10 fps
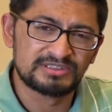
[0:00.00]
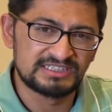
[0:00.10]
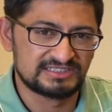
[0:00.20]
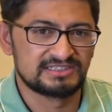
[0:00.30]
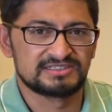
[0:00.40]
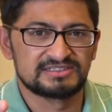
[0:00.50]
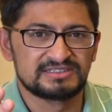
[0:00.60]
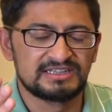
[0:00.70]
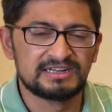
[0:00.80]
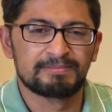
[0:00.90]
teachers
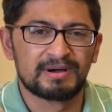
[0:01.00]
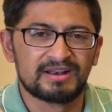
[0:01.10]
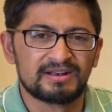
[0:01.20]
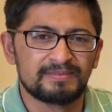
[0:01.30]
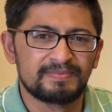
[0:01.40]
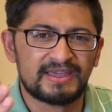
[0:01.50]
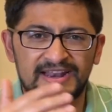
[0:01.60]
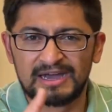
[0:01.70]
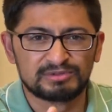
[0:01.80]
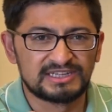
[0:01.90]
in Nepal and
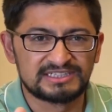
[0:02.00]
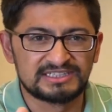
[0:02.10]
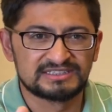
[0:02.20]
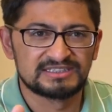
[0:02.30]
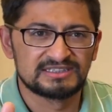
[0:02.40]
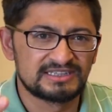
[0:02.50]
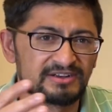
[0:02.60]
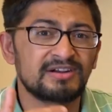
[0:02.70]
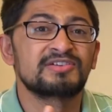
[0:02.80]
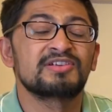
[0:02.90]
how they teach. They
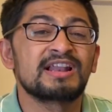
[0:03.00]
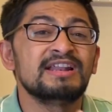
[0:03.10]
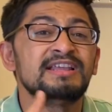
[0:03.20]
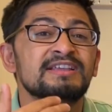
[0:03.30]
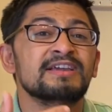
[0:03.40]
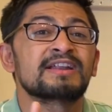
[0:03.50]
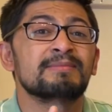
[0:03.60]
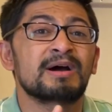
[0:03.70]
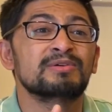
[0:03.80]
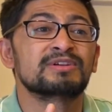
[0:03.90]
don't really care
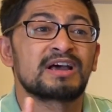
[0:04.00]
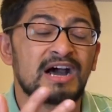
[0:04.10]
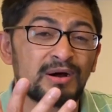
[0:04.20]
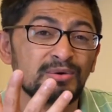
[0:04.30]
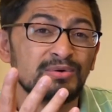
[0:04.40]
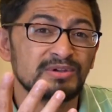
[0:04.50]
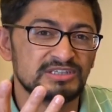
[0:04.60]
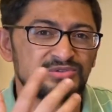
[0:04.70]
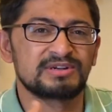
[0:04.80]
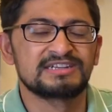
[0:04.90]
about how
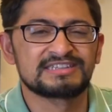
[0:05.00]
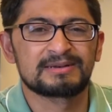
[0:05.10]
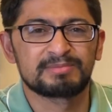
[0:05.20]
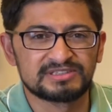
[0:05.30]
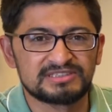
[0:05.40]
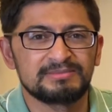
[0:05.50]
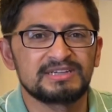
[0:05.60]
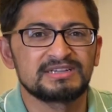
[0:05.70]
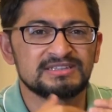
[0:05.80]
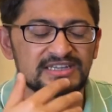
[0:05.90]
students are
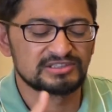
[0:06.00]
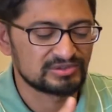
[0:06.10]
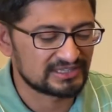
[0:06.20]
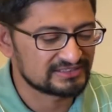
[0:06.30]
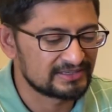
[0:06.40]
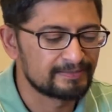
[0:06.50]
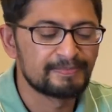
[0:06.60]
perceiving the education.